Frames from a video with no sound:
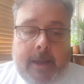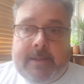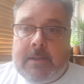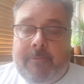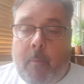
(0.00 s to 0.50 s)

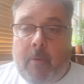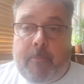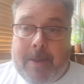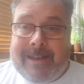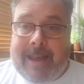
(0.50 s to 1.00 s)
It's in the form of a
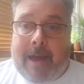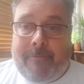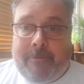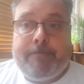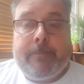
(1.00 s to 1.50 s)

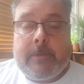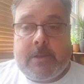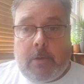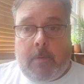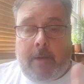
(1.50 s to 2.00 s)
PDF.
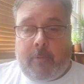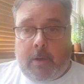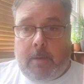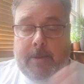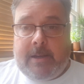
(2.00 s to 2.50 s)
So I've got
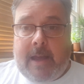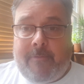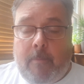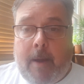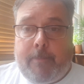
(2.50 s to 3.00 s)
it in a
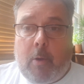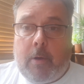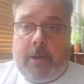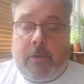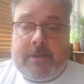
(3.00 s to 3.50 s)
PDF on my
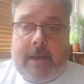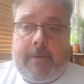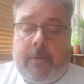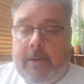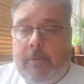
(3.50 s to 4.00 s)
blog and you can
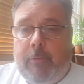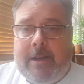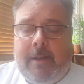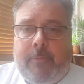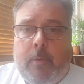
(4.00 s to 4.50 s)
download it and
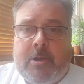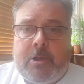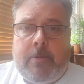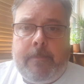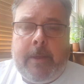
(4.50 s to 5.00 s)
read it if you wish
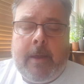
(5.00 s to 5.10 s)
to.